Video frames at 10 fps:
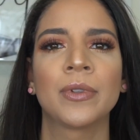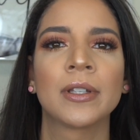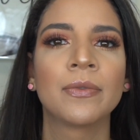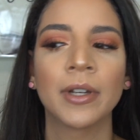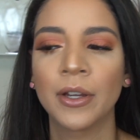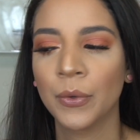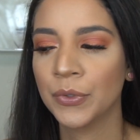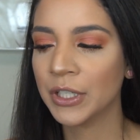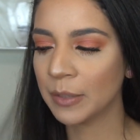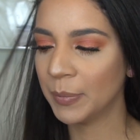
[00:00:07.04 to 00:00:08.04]
this video
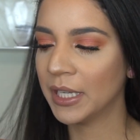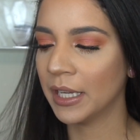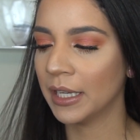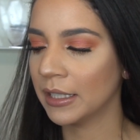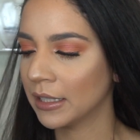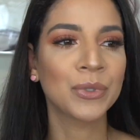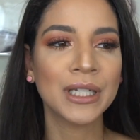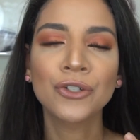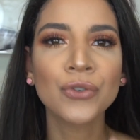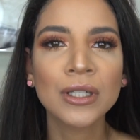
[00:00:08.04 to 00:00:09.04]
just because it was
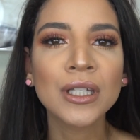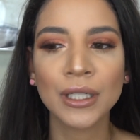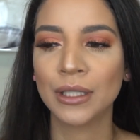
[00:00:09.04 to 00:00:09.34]
interesting